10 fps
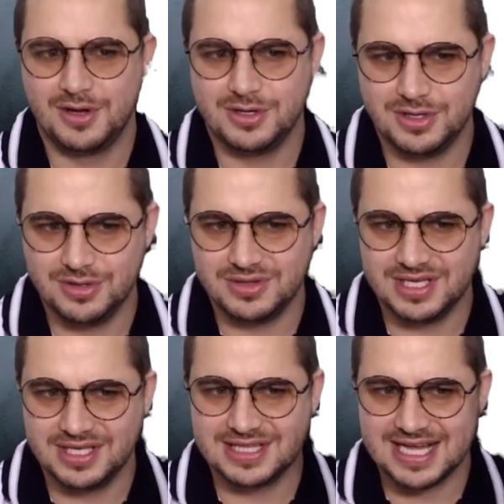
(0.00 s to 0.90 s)
Do you
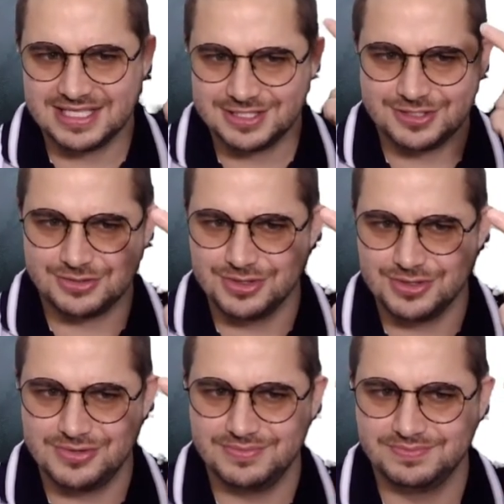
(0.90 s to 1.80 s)
think that's
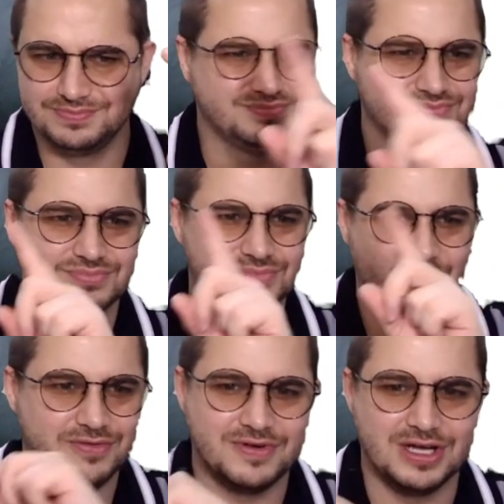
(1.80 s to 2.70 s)
true
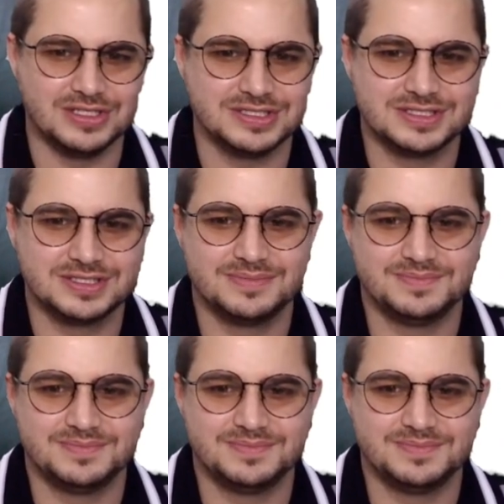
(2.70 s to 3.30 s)
or false?